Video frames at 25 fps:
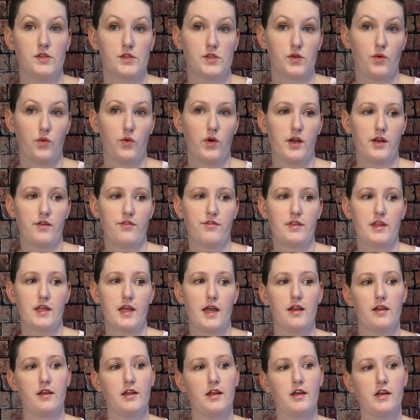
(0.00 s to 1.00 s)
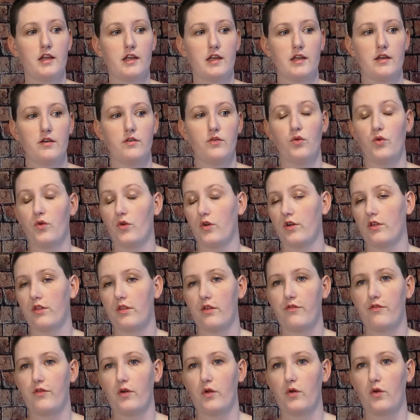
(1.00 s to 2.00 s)
So what if the LED or
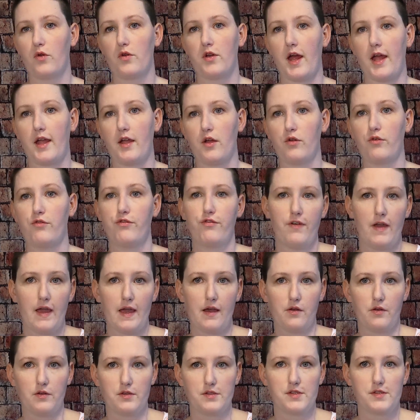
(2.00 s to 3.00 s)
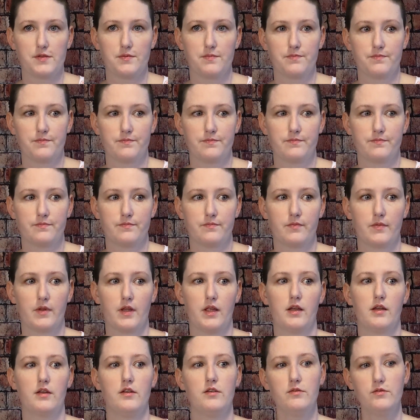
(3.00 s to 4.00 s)
the photodiode fails?
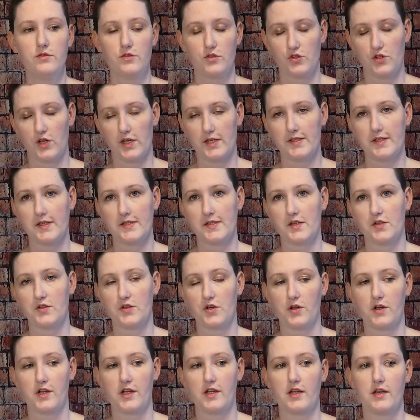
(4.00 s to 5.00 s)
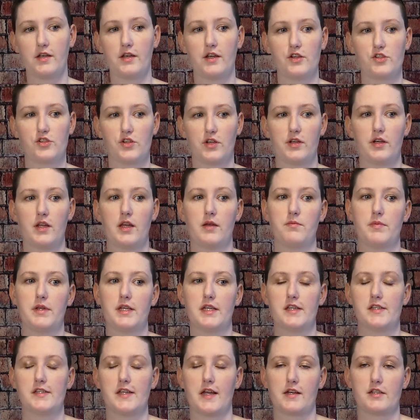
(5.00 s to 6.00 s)
Just as a dirty condition can be
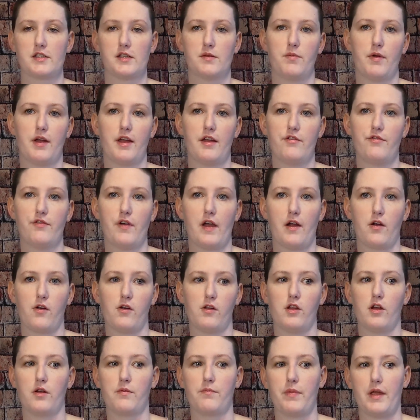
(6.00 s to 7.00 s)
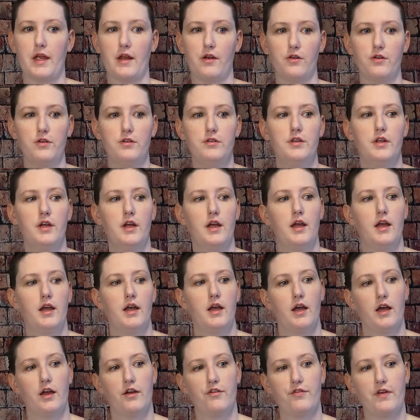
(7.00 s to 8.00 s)
detected by a fire alarm panel,
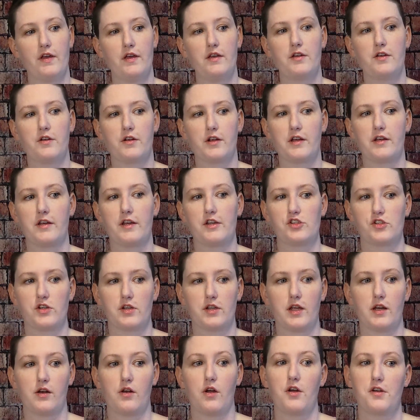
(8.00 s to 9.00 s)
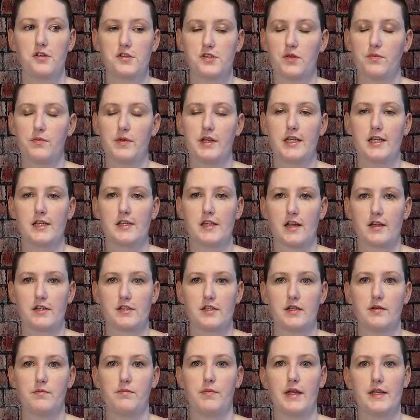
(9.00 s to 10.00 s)
a failure condition can also be
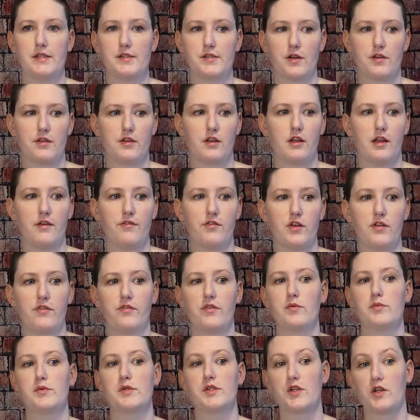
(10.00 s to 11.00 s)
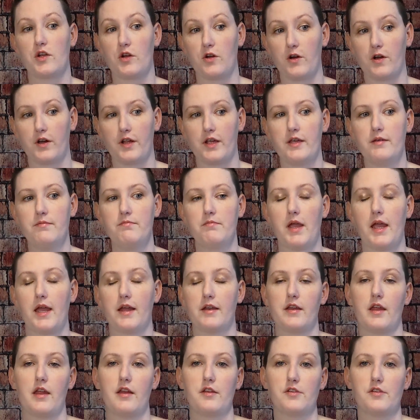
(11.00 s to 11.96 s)
detected based on the level of obscurity and